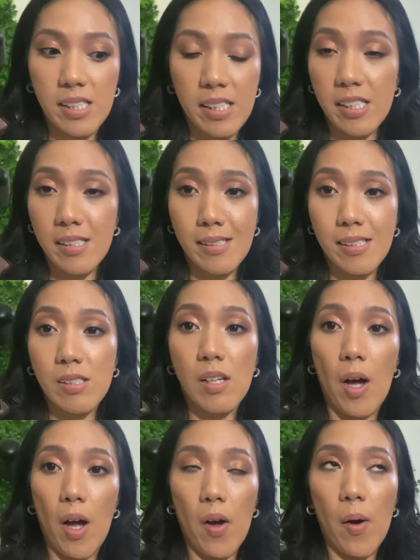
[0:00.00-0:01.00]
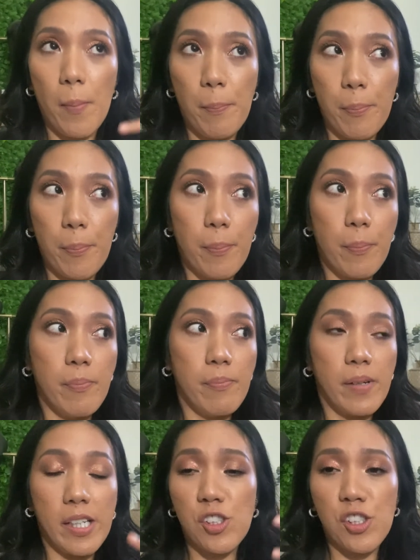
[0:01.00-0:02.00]
it's
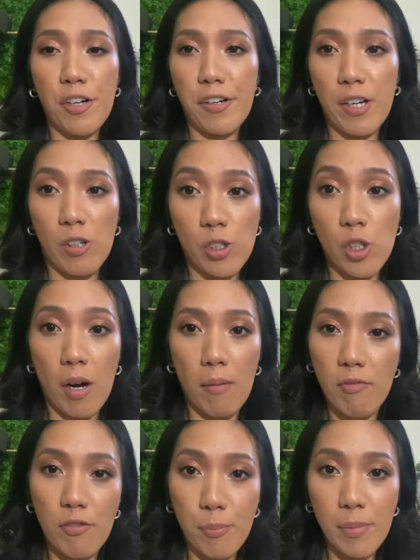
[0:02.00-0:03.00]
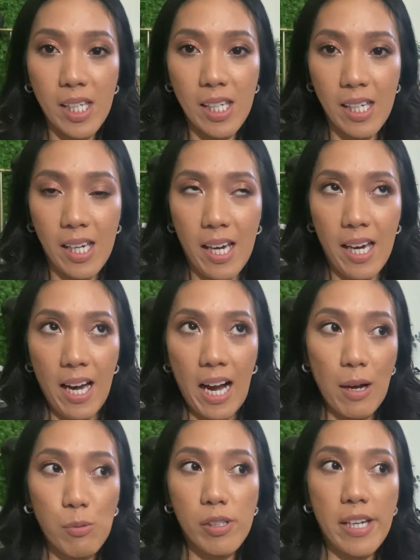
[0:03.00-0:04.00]
a cherry on top for me.
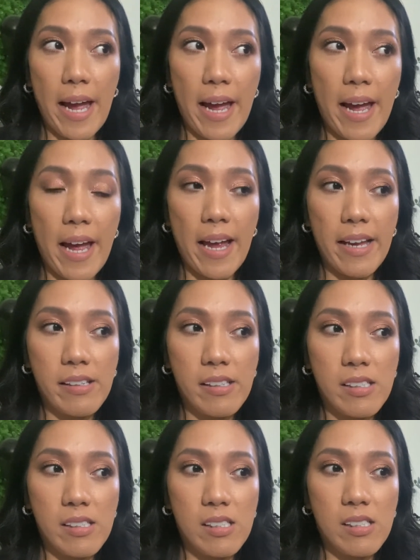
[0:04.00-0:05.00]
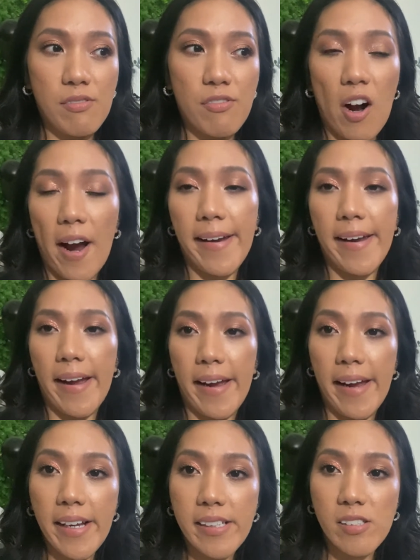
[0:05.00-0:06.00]
I would add fried
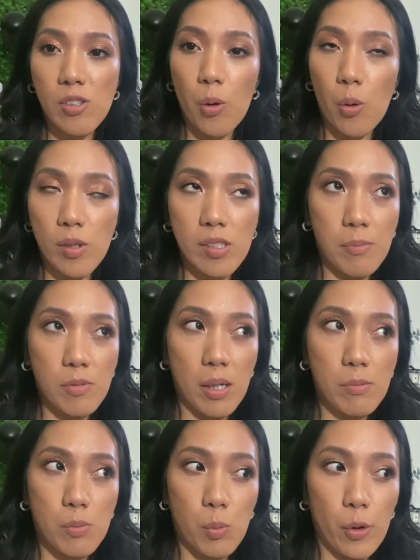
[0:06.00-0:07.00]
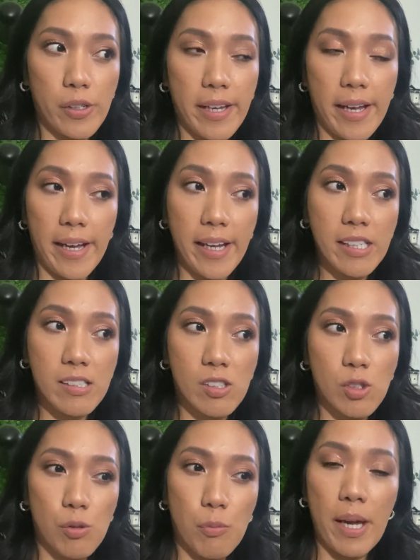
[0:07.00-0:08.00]
eggs or sometimes boiled
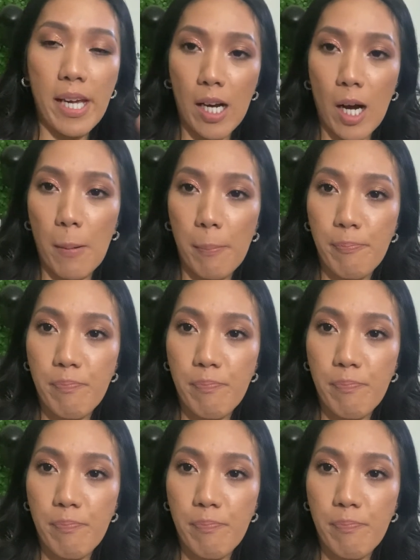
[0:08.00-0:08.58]
eggs to make up